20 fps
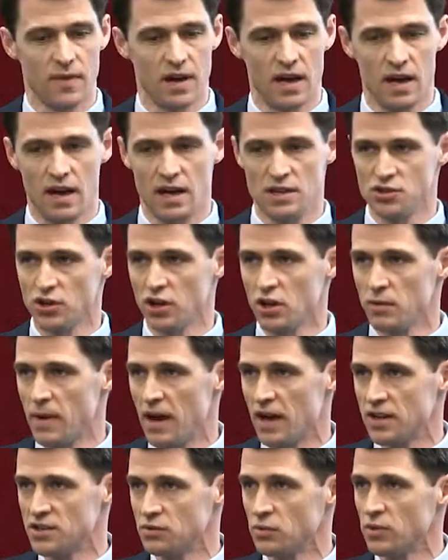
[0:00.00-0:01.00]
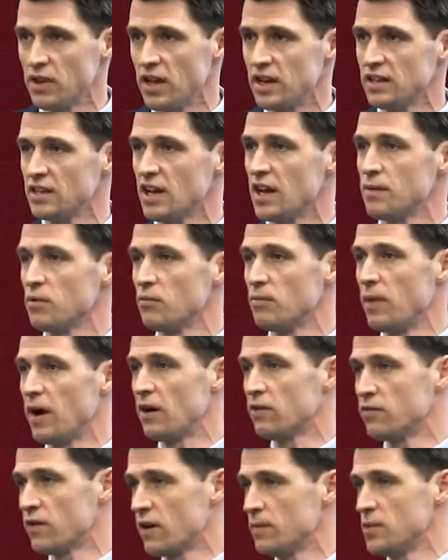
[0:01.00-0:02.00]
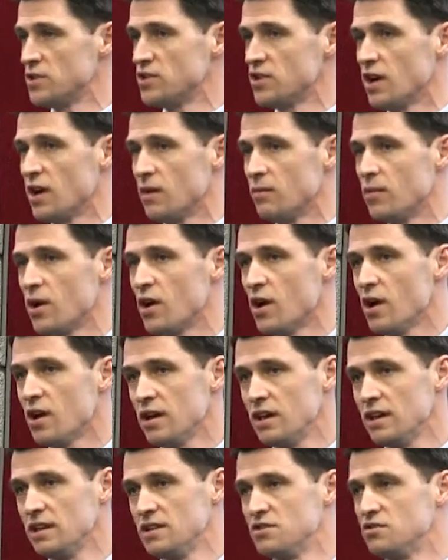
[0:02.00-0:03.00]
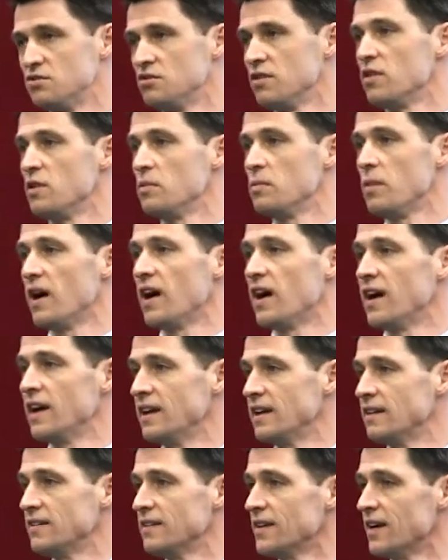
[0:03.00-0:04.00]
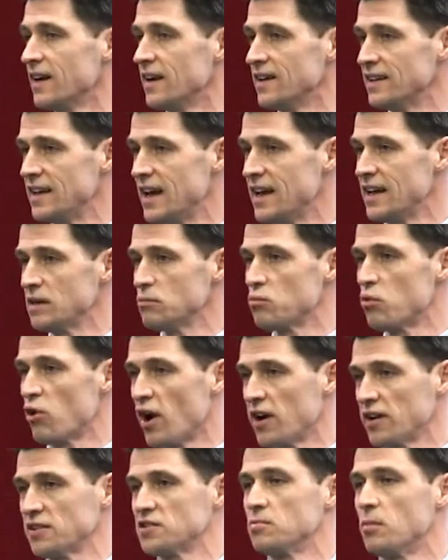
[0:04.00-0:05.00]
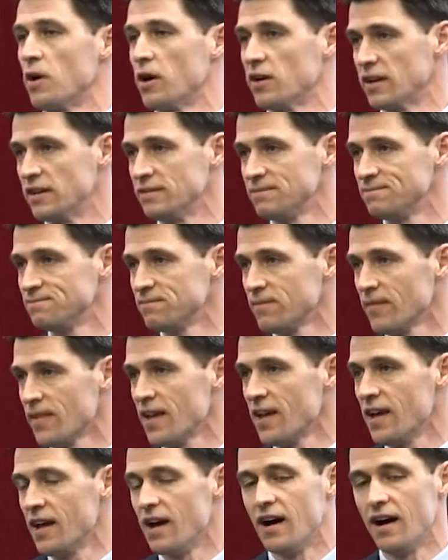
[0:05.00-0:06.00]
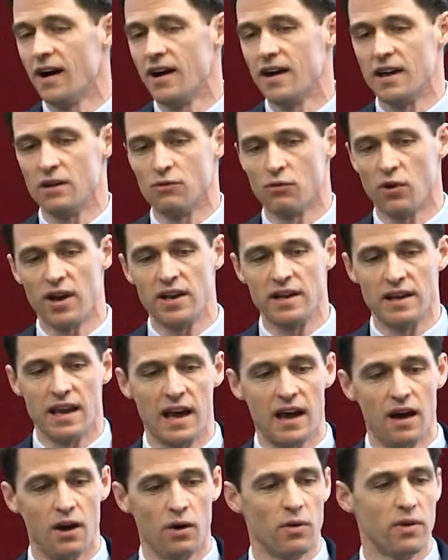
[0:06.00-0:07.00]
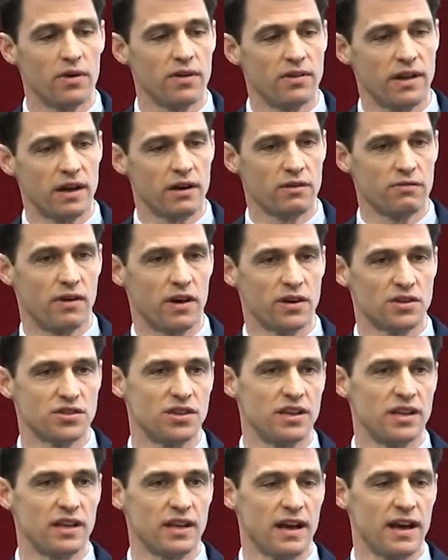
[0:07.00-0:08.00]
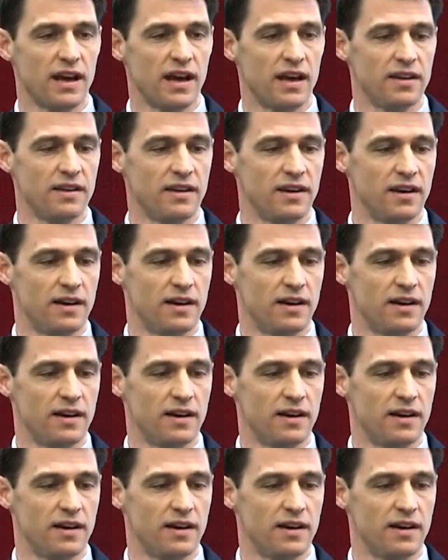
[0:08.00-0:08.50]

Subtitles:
As you can imagine, with any type of biopharma job, it's driven by getting product to market. And right now, they are functioning at